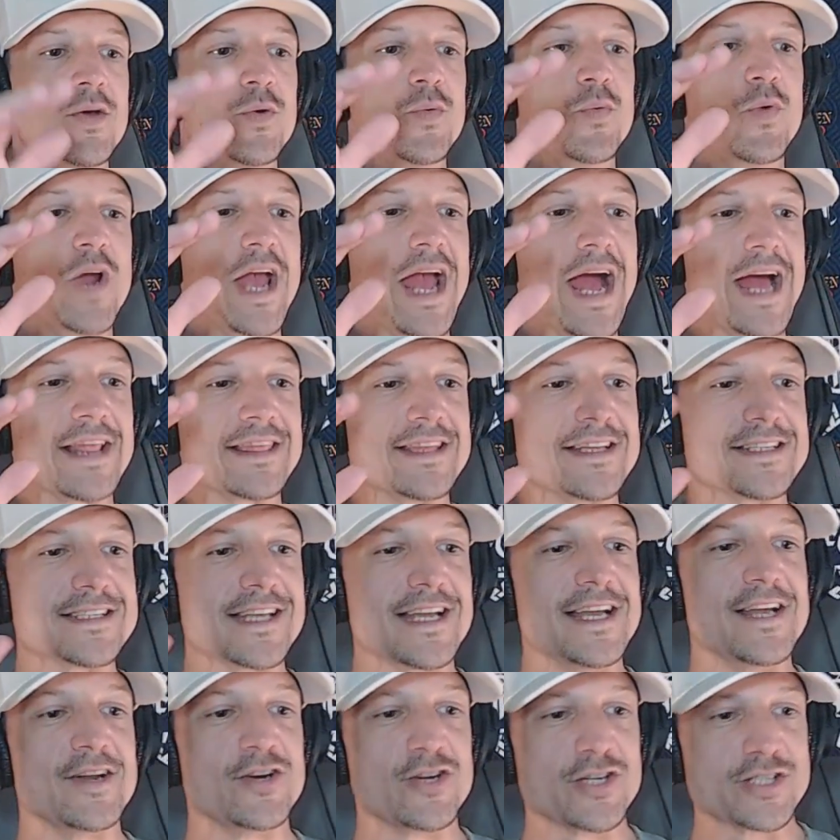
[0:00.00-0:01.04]
We had this
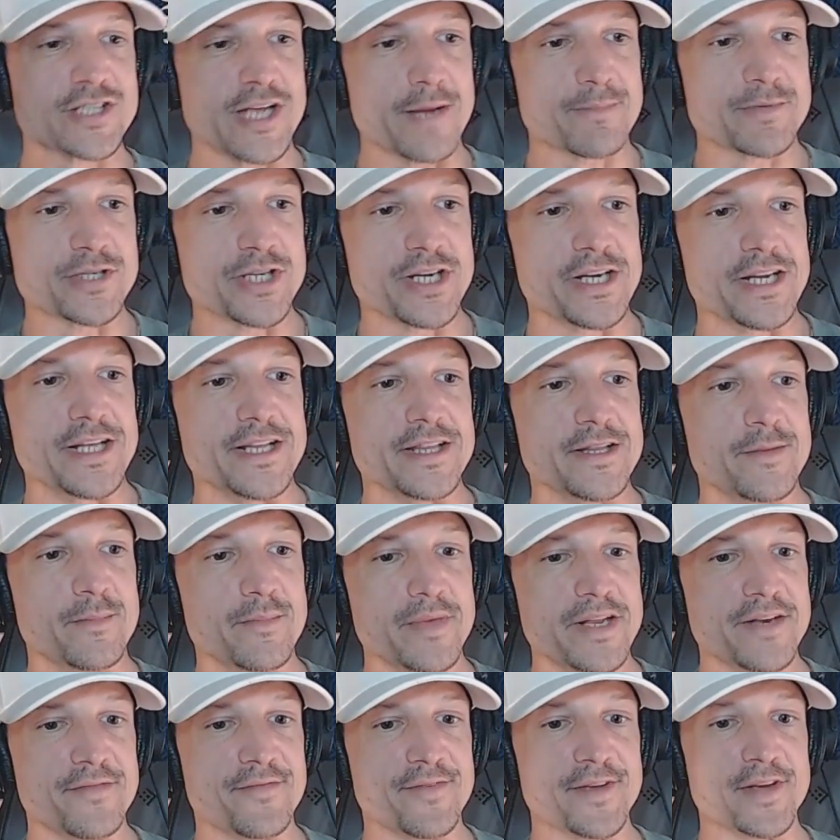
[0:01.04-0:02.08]
interception in the
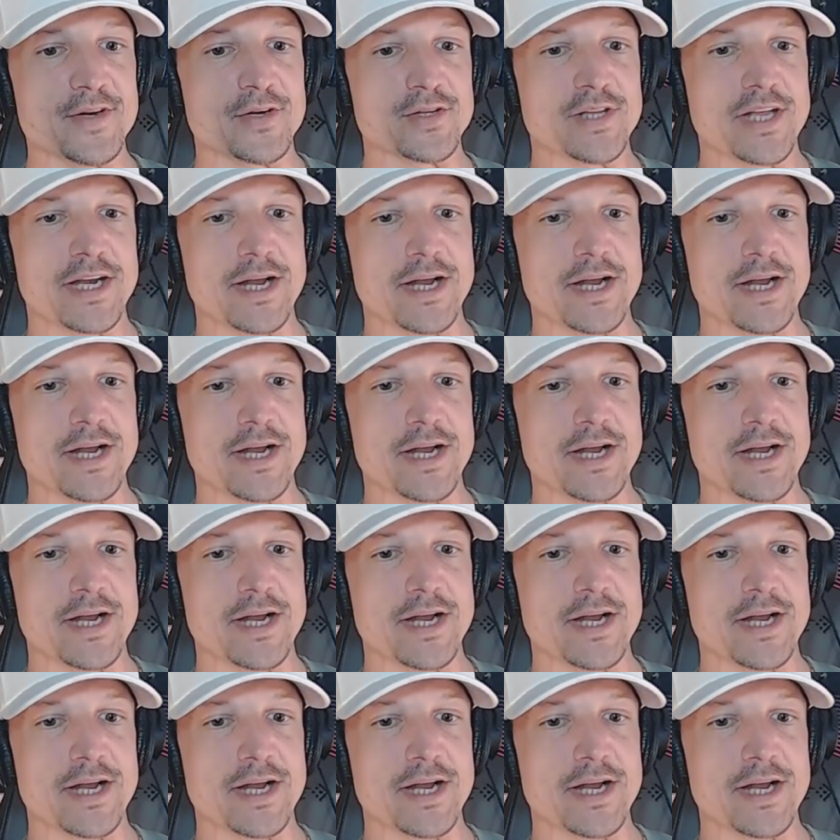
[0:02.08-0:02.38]
midfield,